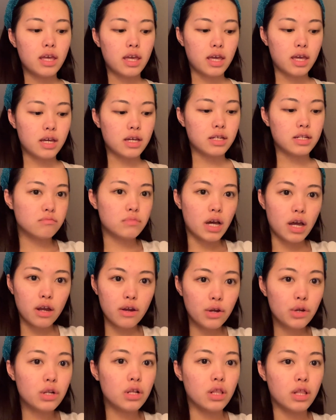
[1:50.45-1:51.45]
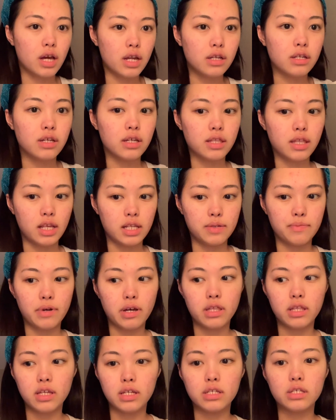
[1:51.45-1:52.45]
And I heard a lot of good things
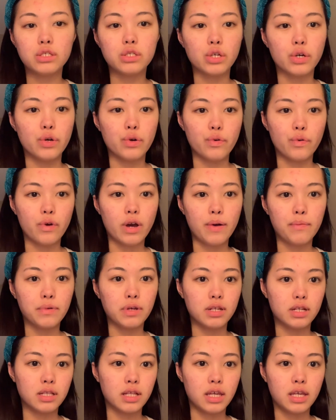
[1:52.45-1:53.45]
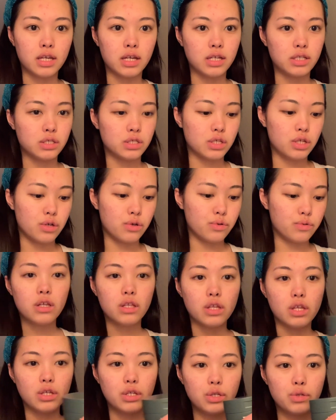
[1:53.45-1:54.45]
about this, so I'm gonna let you guys know.
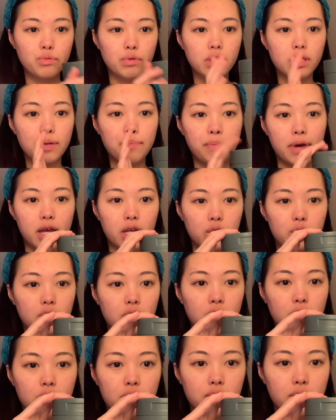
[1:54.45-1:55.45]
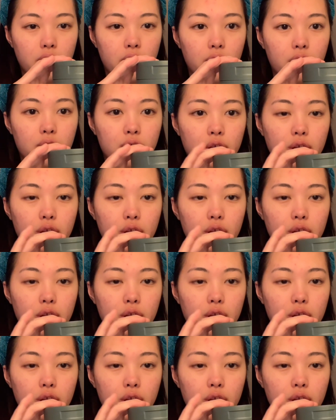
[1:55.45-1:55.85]
This is what the packaging looks like.